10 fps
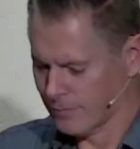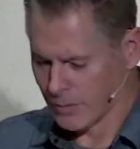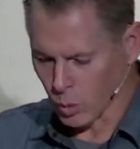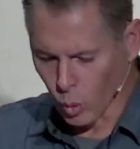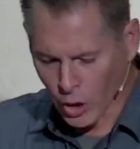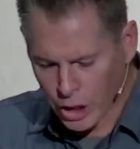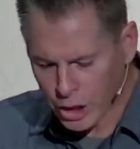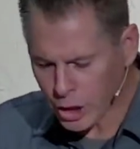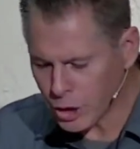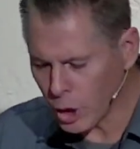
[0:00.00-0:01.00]
What are you
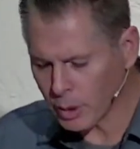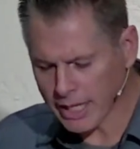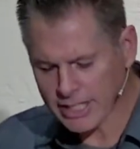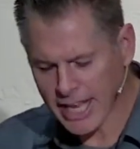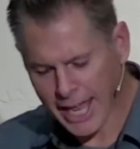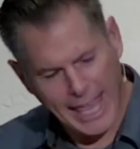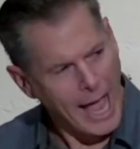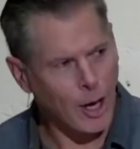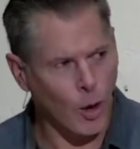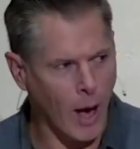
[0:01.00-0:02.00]
going to do when they say, yeah,
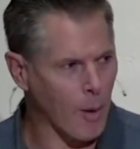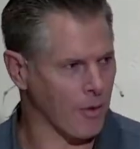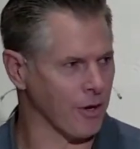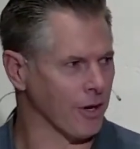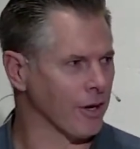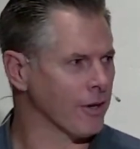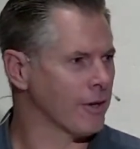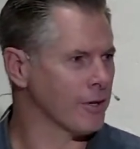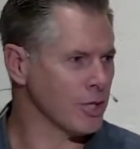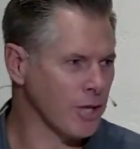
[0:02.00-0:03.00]
go out with her,
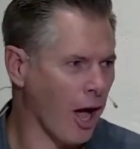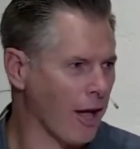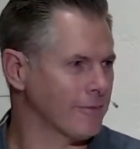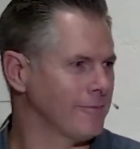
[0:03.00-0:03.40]
she's hot?